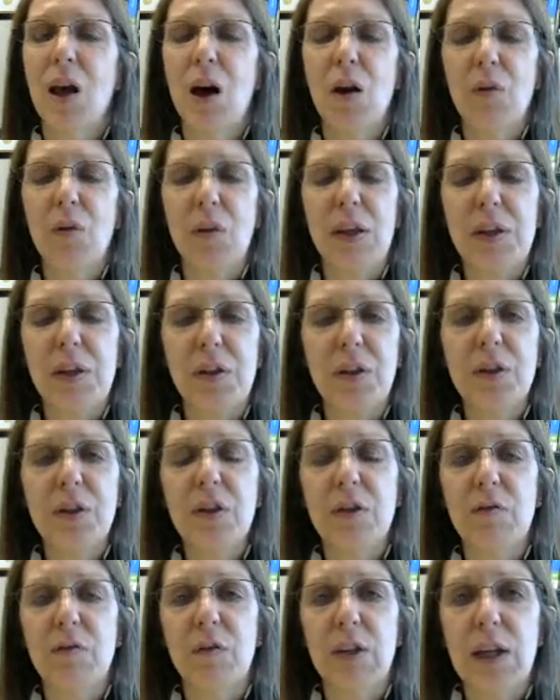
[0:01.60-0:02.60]
Alright,
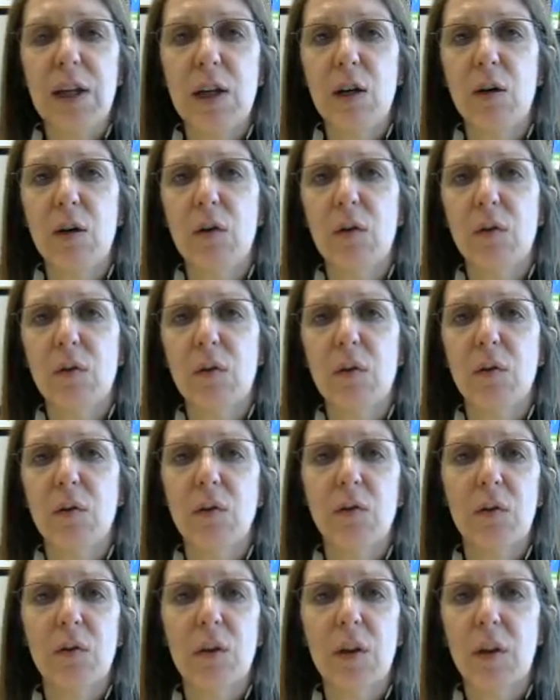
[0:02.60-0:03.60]
this video
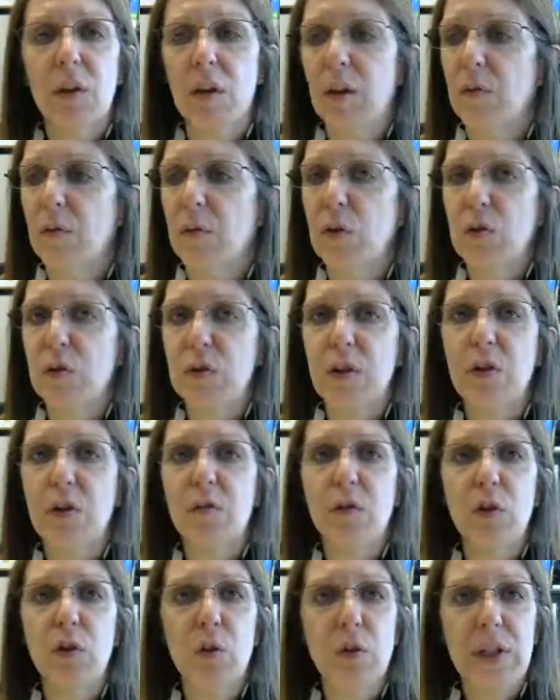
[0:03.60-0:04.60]
covers
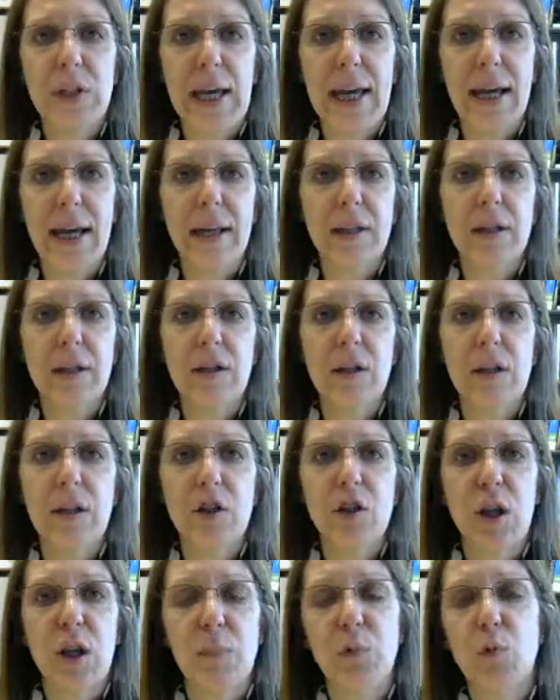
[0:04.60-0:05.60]
Individual Tax
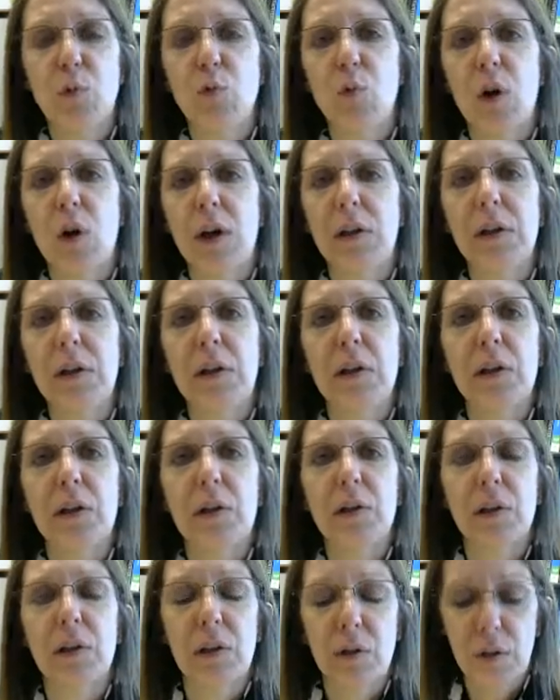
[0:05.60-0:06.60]
Chapter 1,
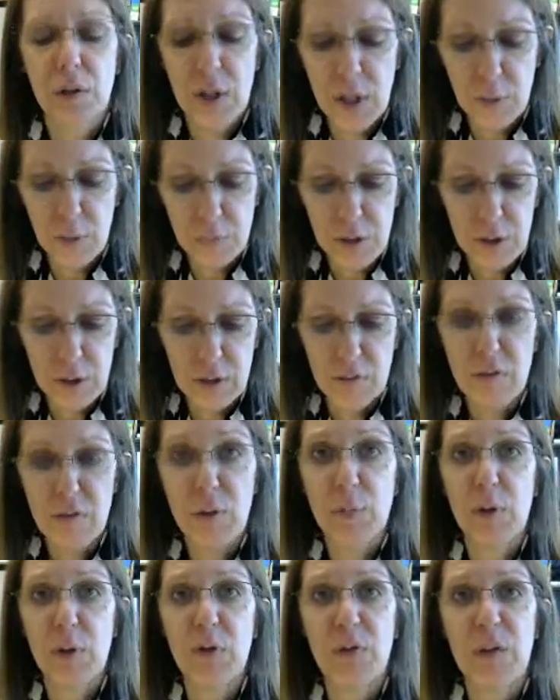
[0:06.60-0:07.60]
Learning
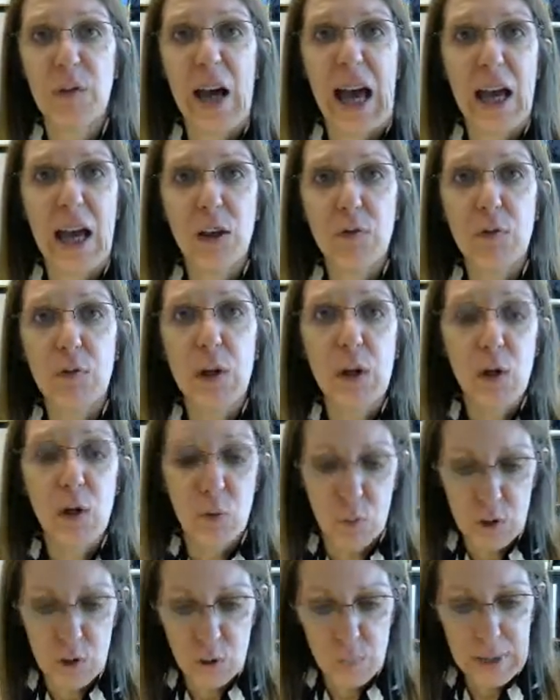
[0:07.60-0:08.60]
Objective Number 5,
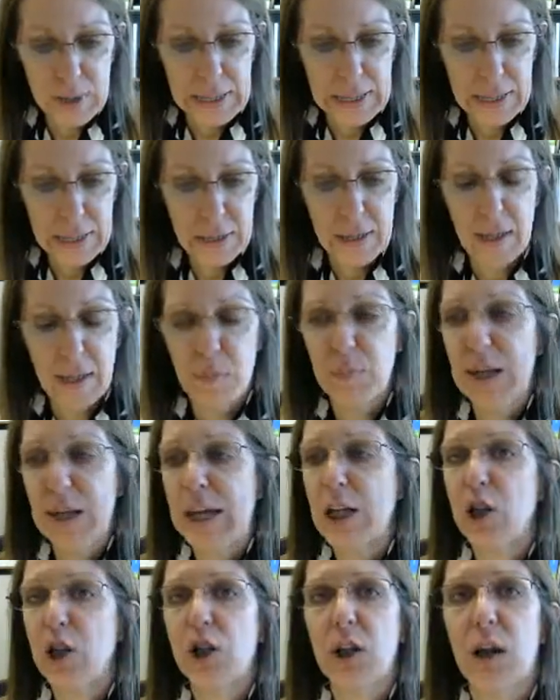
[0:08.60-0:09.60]
which begins on
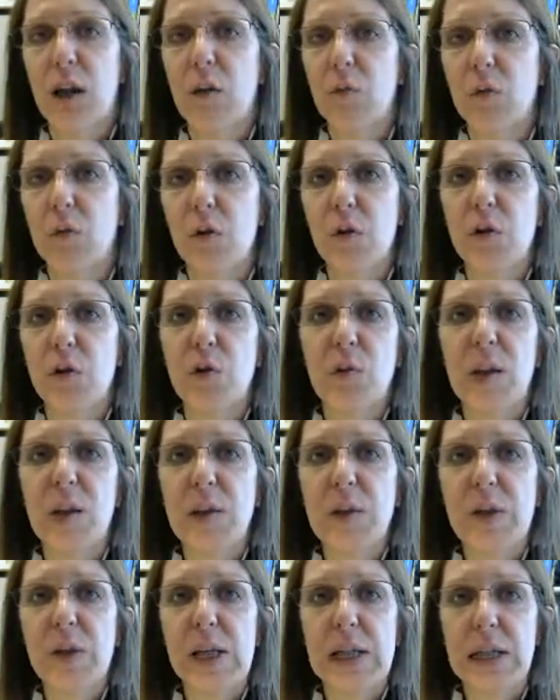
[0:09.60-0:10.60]
page 10 for the
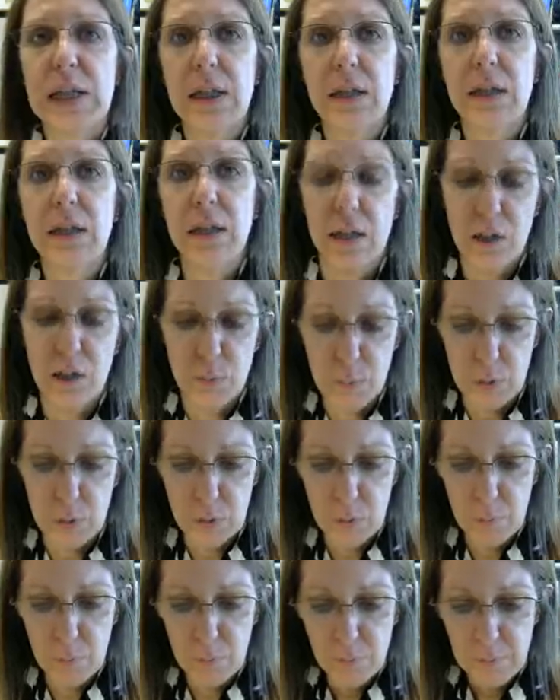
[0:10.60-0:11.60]
2018
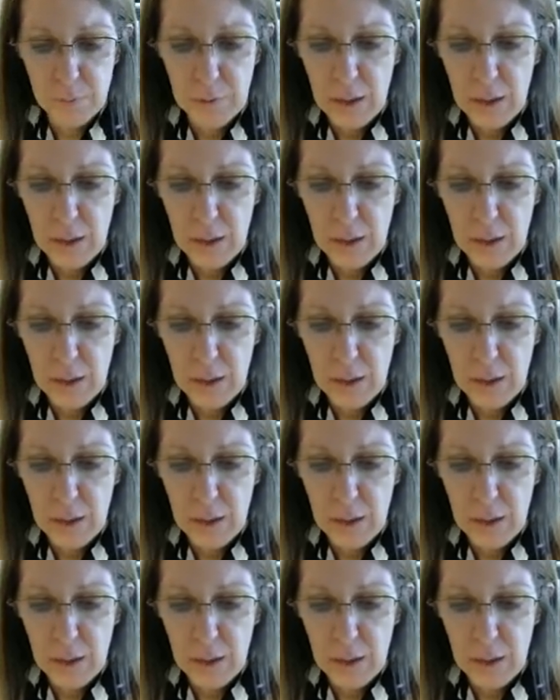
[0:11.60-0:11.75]
textbook.